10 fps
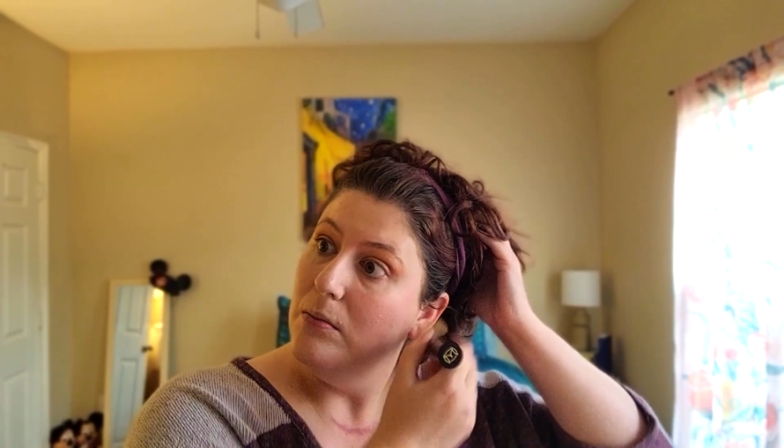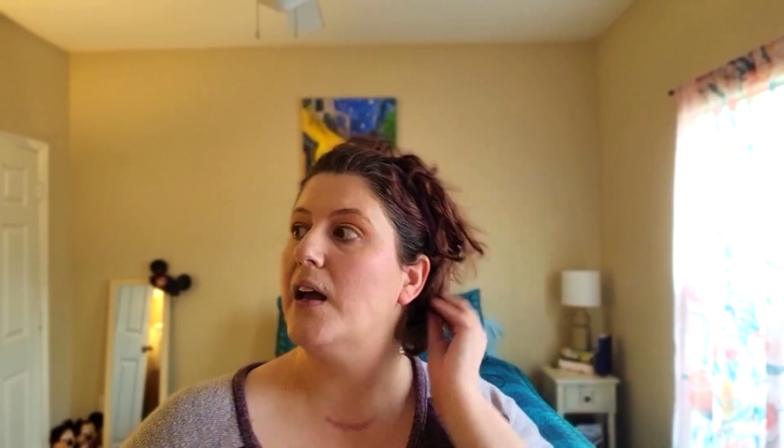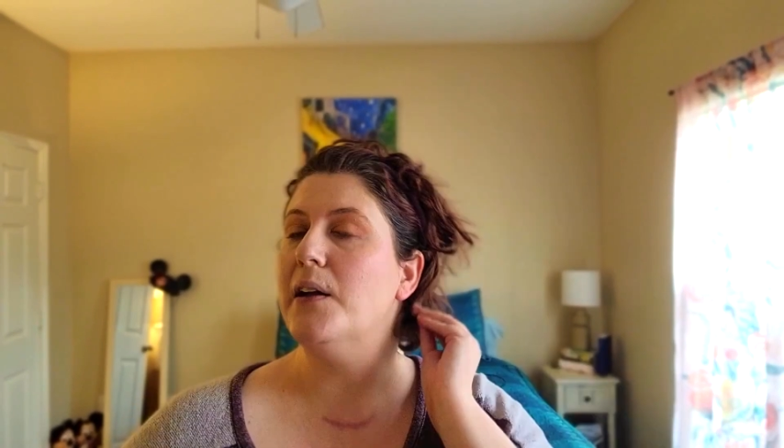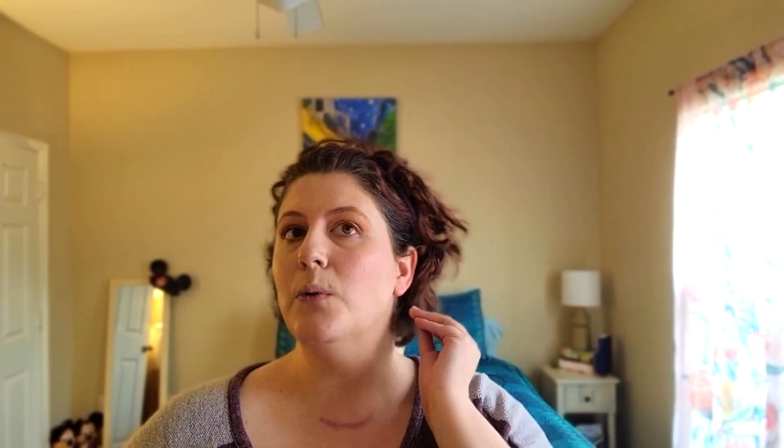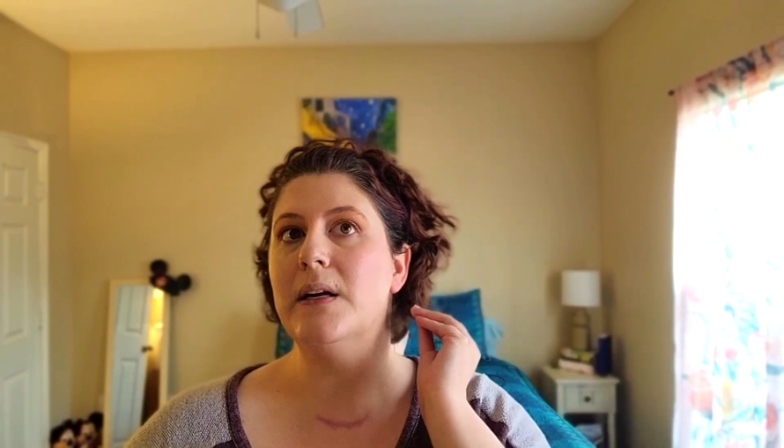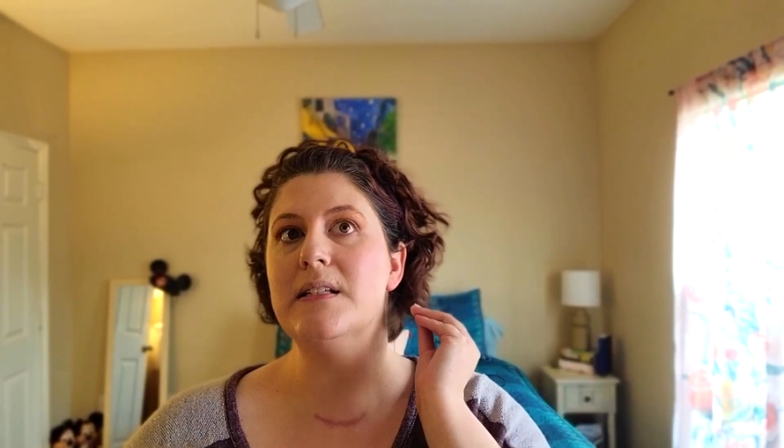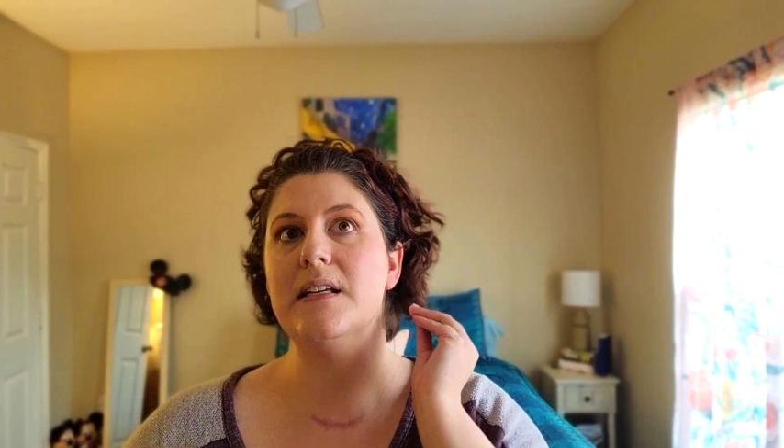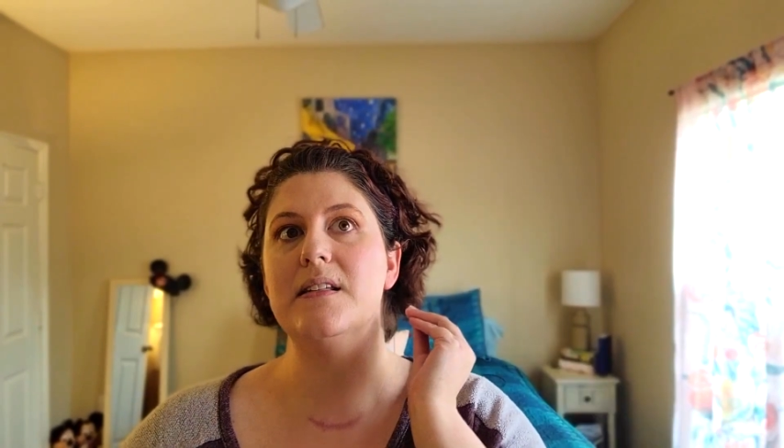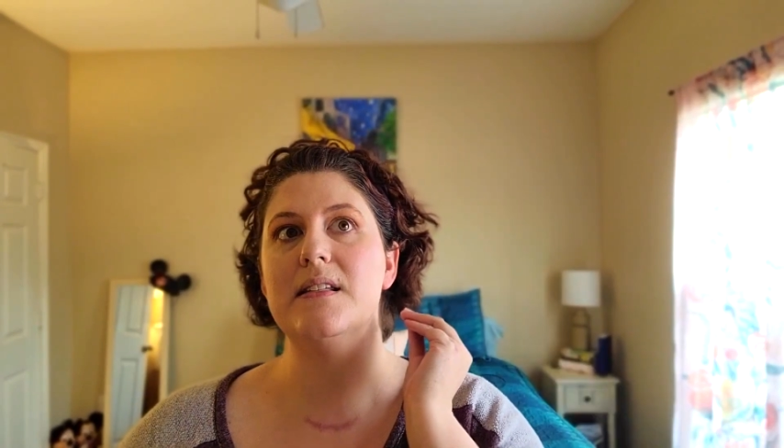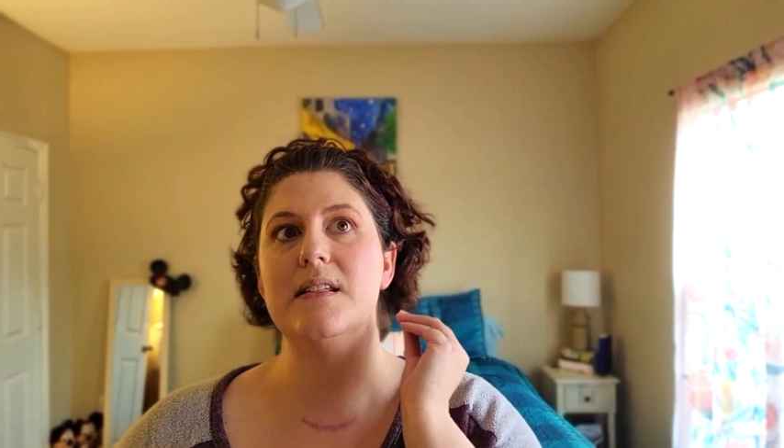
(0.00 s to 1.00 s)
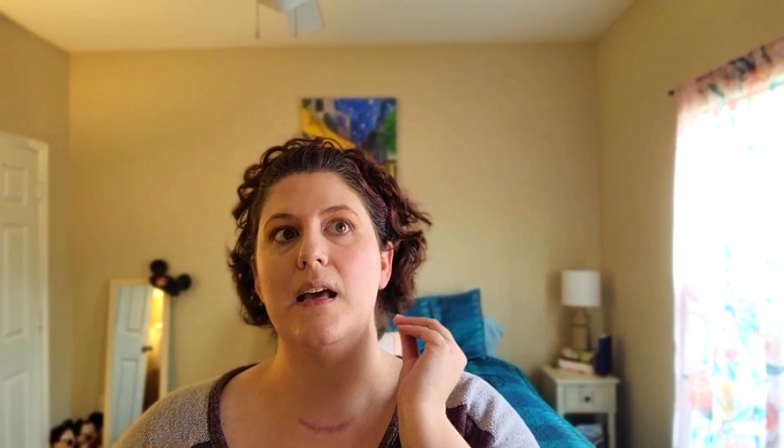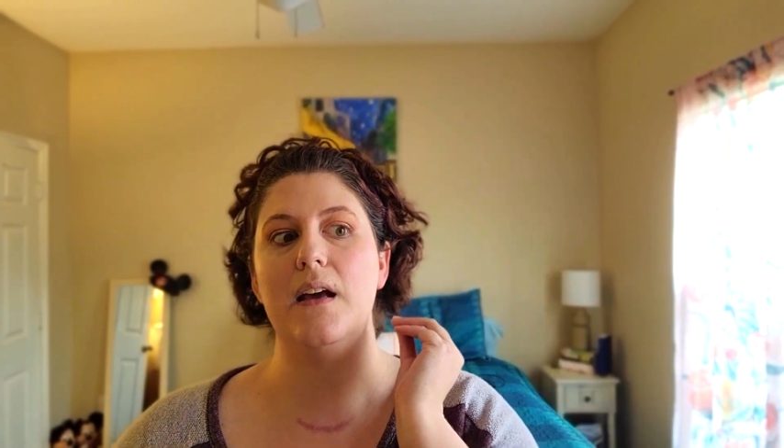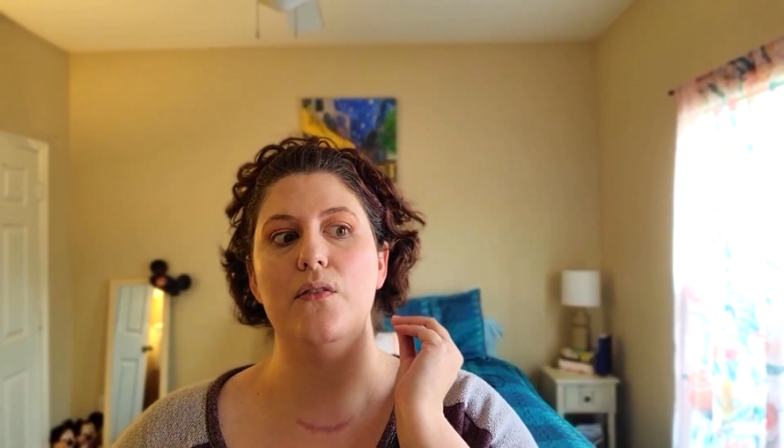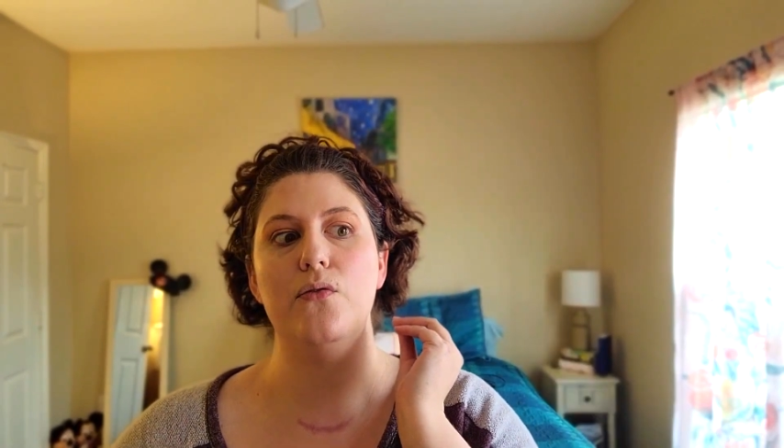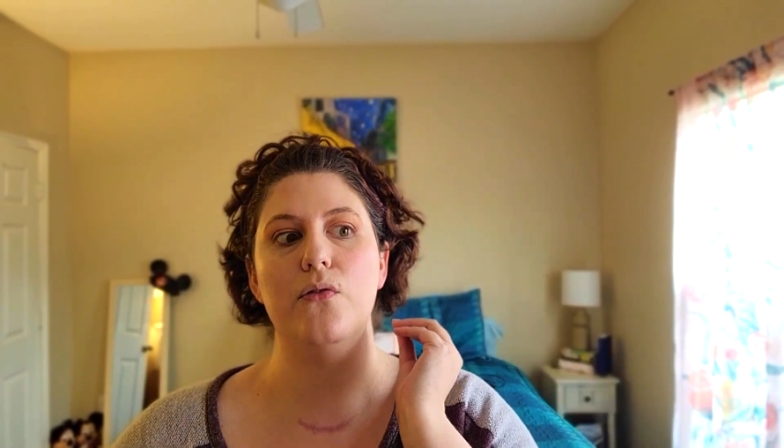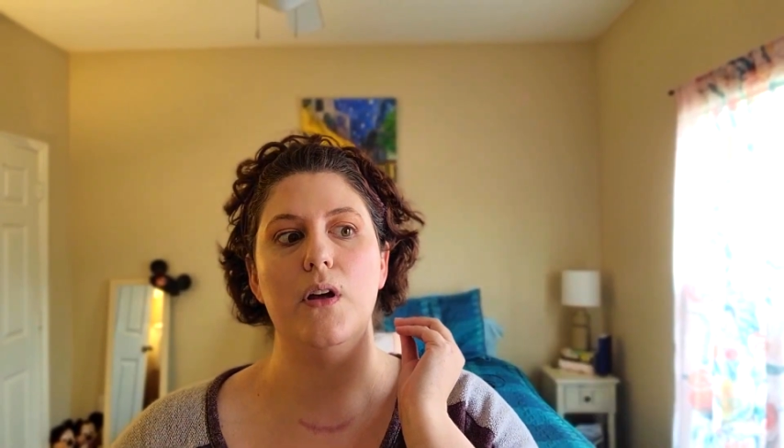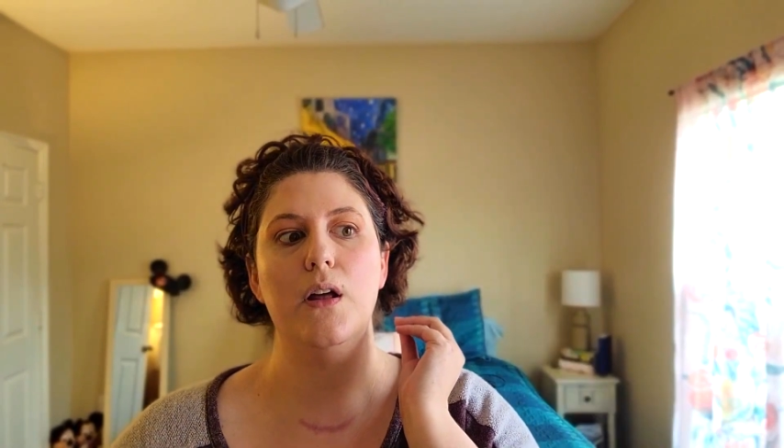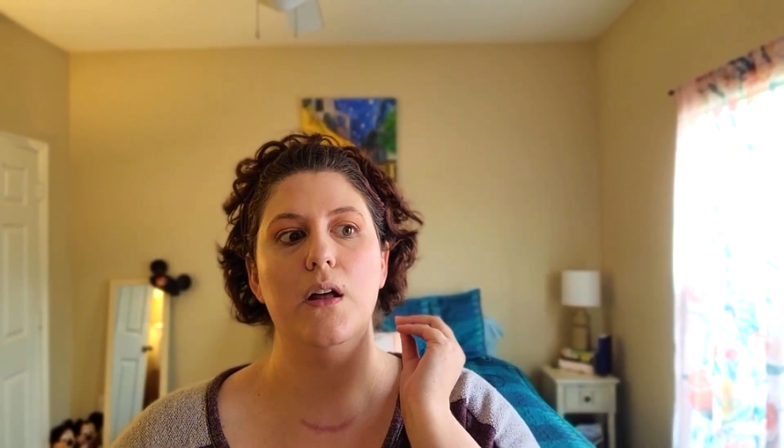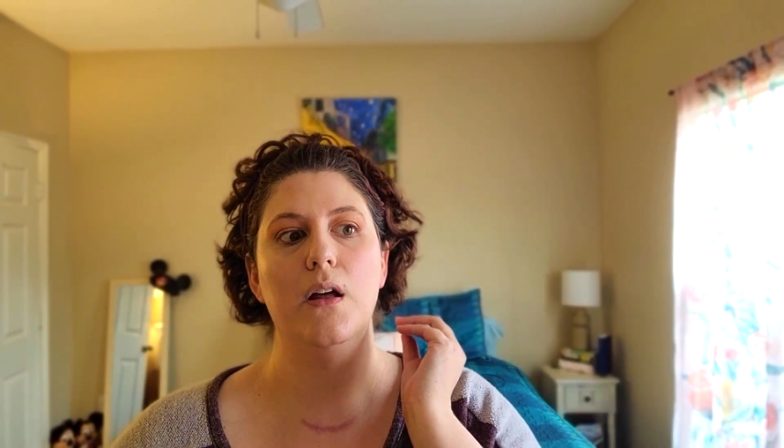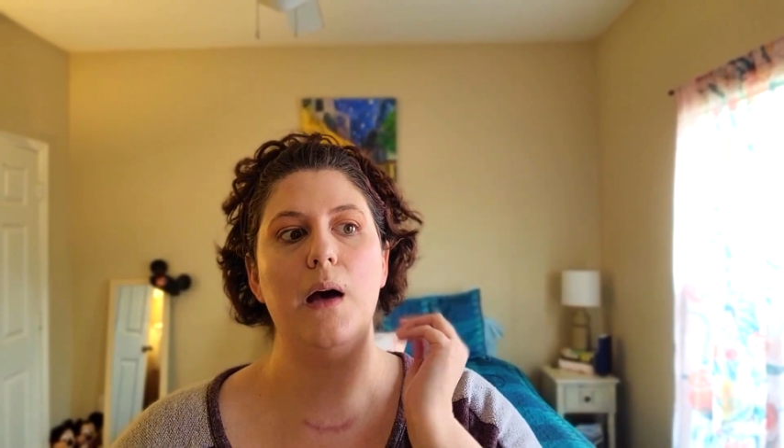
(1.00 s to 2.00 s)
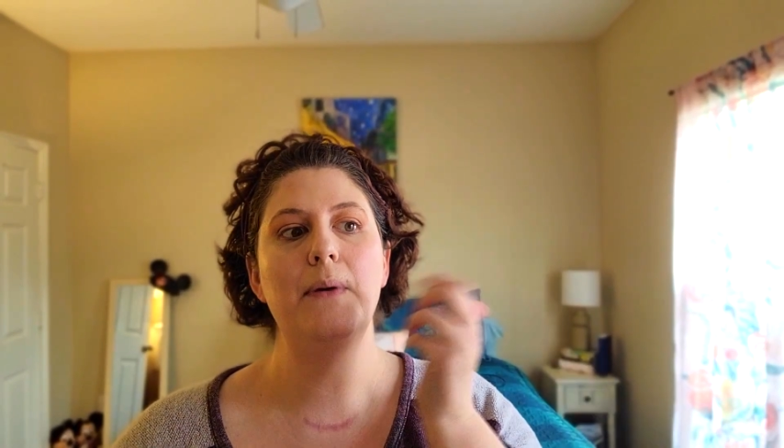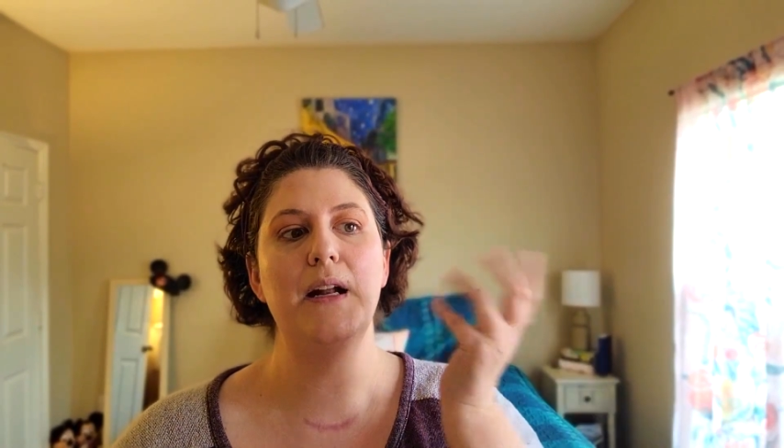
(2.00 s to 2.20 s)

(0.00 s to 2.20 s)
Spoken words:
don't want to say safe. I mean,